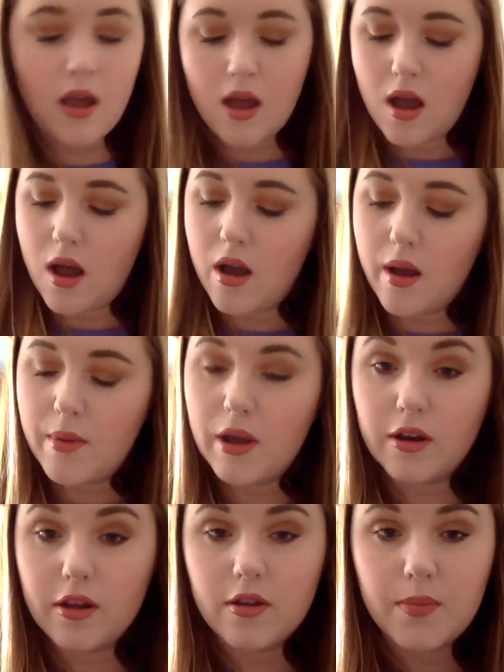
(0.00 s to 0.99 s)

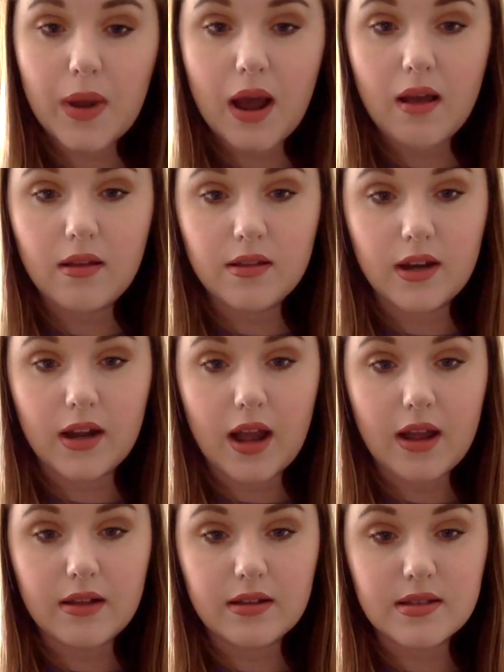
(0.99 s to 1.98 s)
Another palette that I
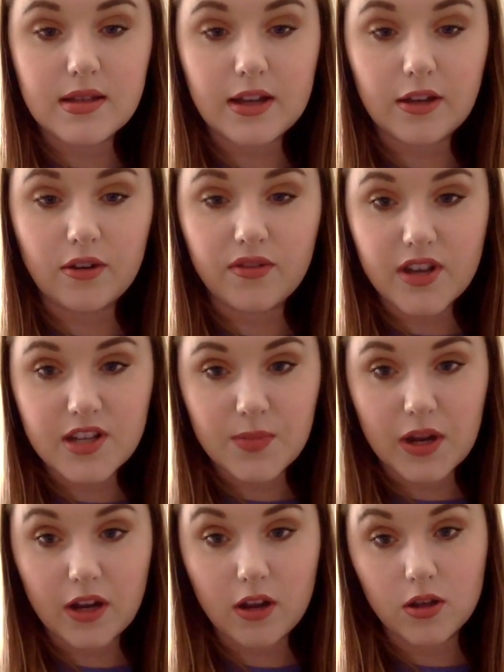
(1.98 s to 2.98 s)
got is Like Your Face
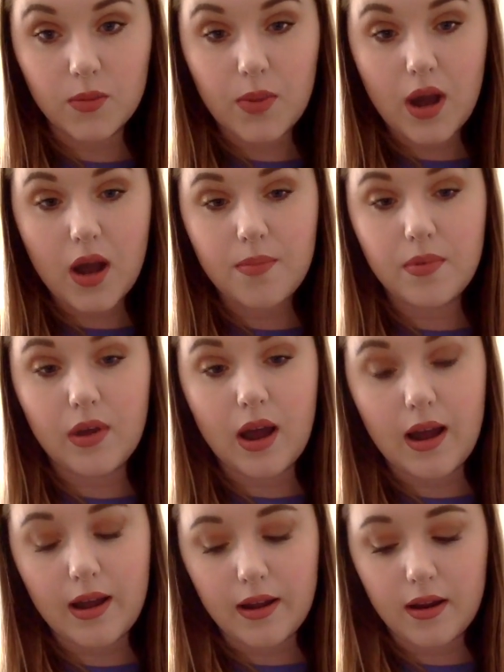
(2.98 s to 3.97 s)
by ColourPop.
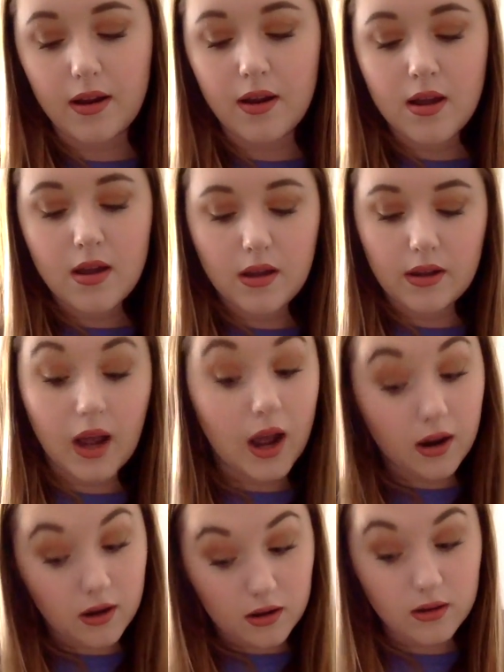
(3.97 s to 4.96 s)
I
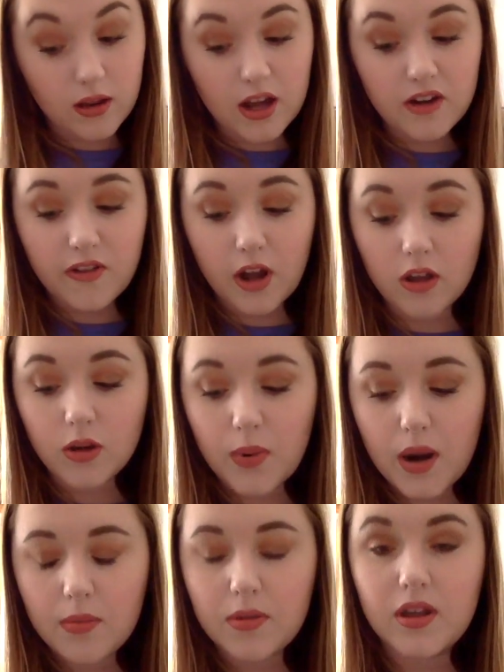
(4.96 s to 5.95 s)
got a lot of
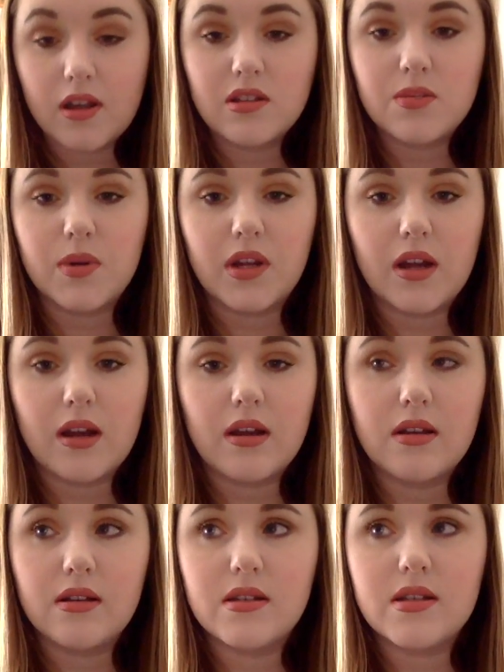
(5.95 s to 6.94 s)
ColourPop things
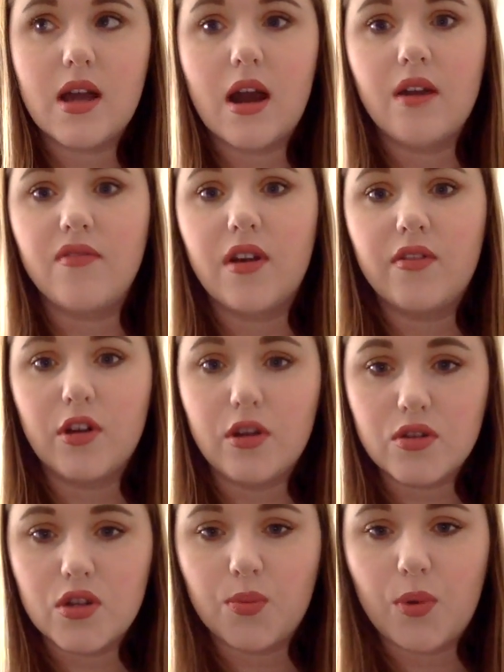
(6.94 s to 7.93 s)
because I've never
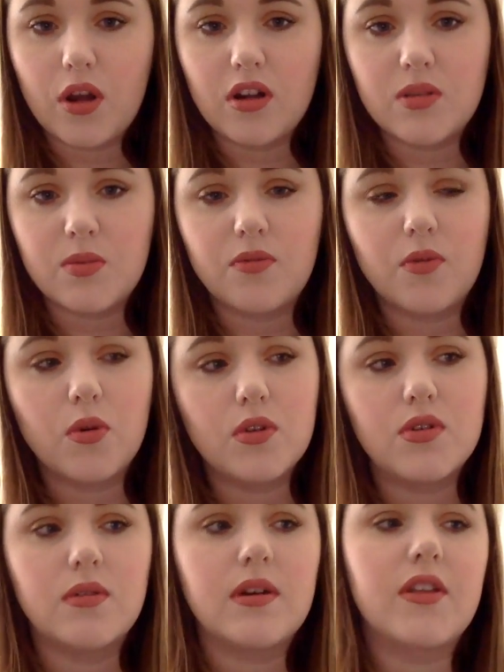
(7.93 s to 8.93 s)
used their products before,
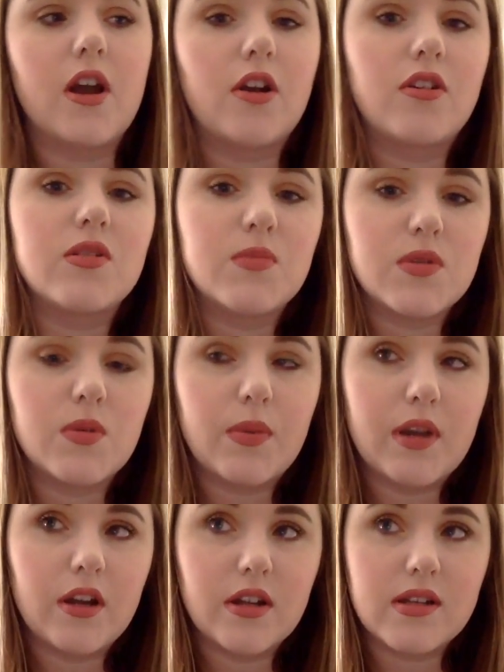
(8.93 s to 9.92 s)
so I thought Christmas would be
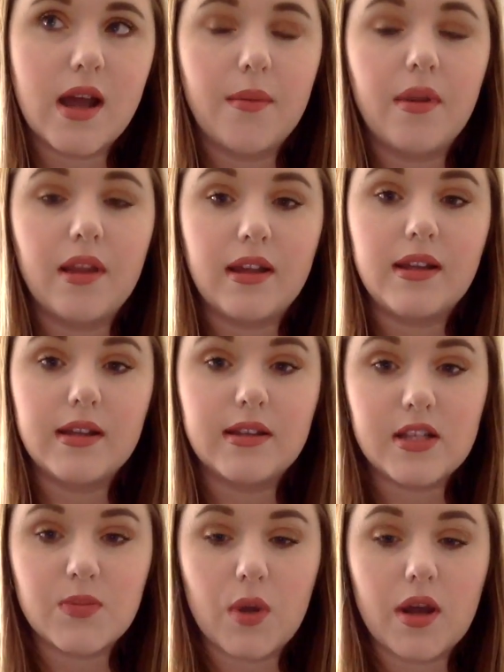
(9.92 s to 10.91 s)
a good time to like get
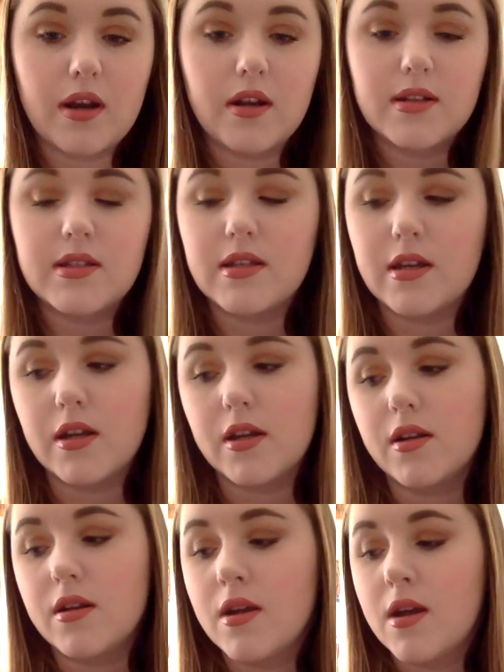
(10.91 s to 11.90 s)
these products
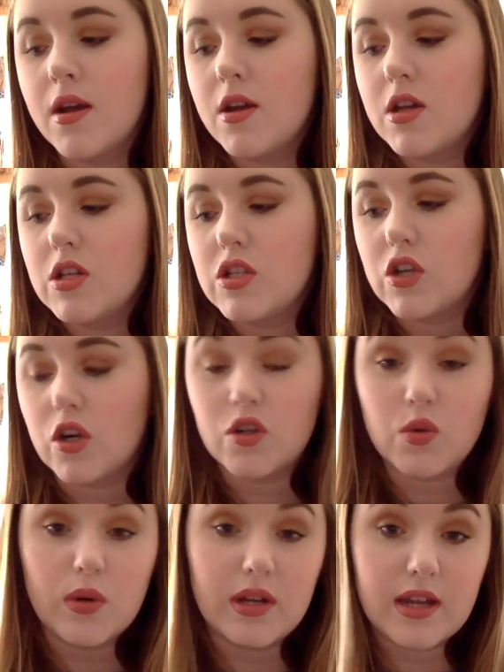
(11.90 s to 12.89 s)
and start
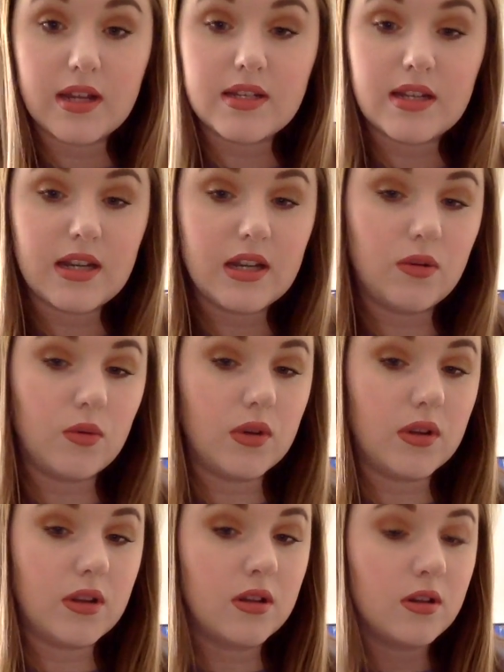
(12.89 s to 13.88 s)
2018
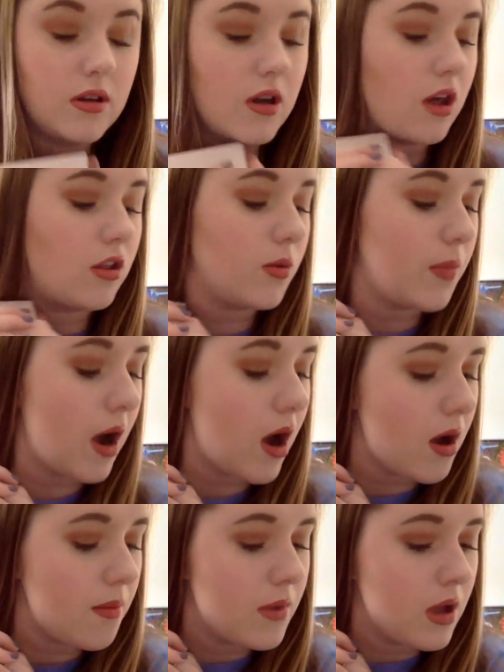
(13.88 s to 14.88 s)
with ColourPop.